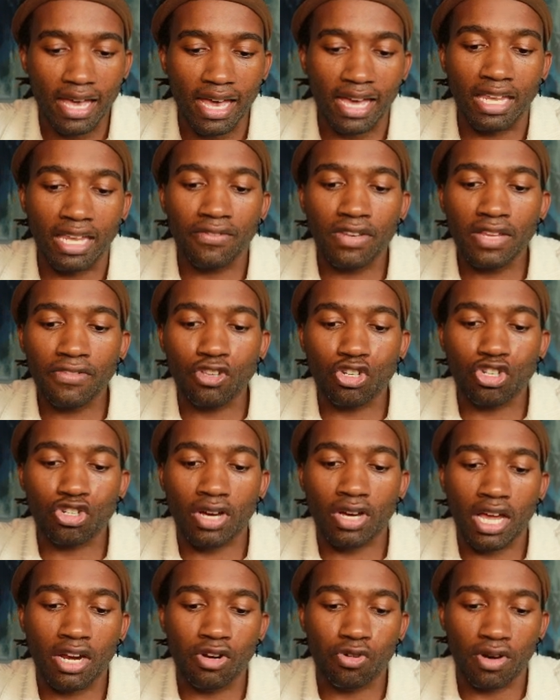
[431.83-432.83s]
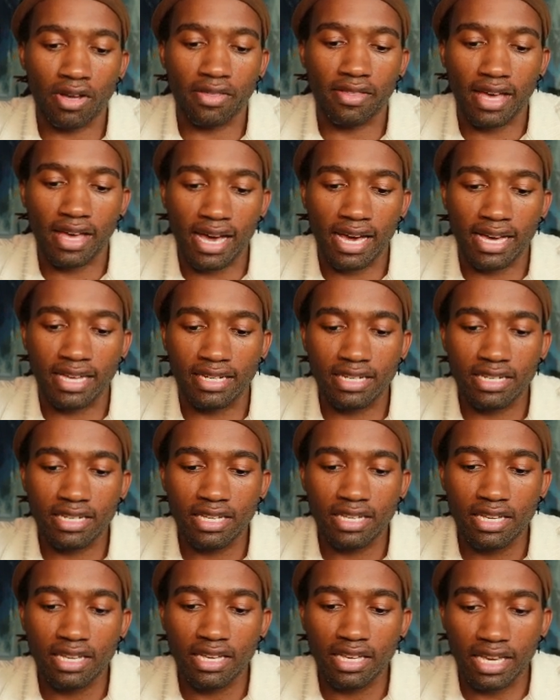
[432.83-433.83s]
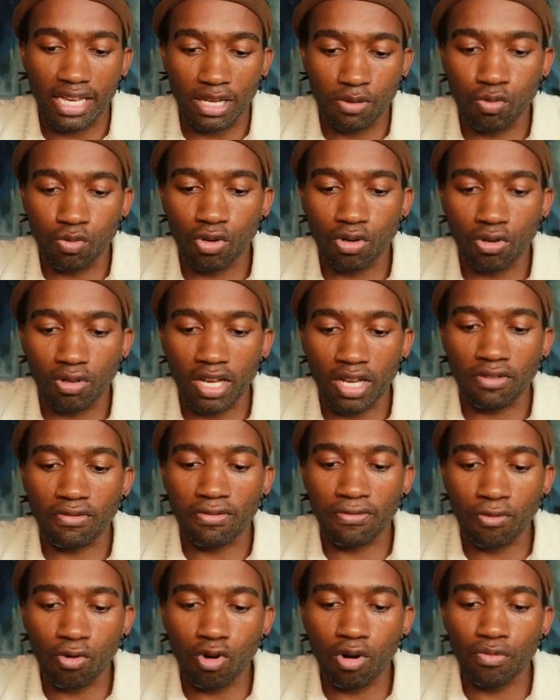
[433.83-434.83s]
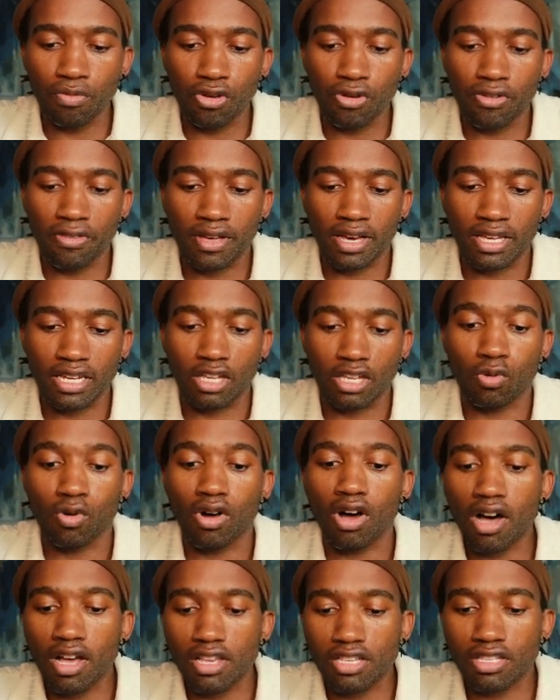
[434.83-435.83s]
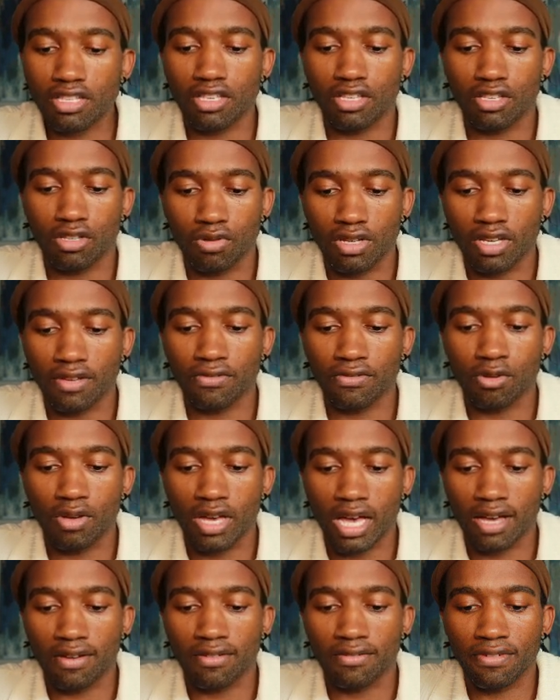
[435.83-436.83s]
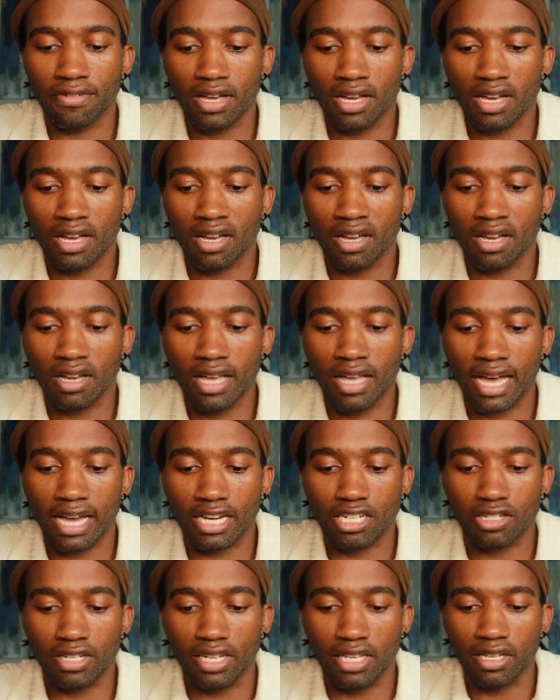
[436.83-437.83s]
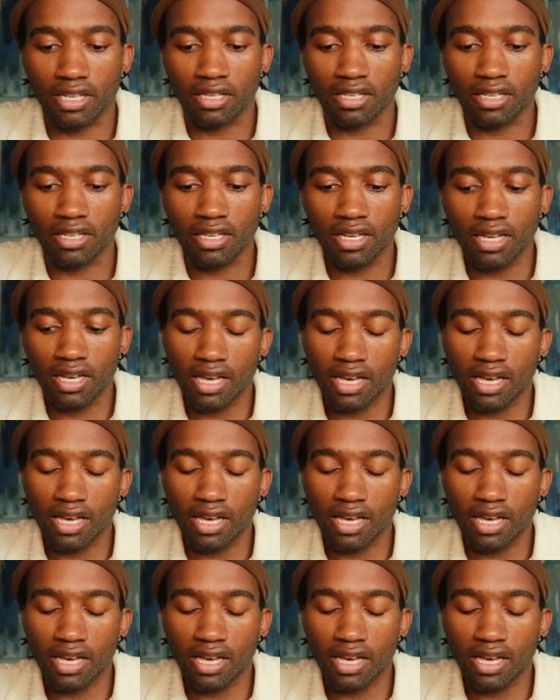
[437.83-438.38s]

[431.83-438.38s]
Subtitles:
And even if you try and run the ad, it will inform you that it will ask you if you have actually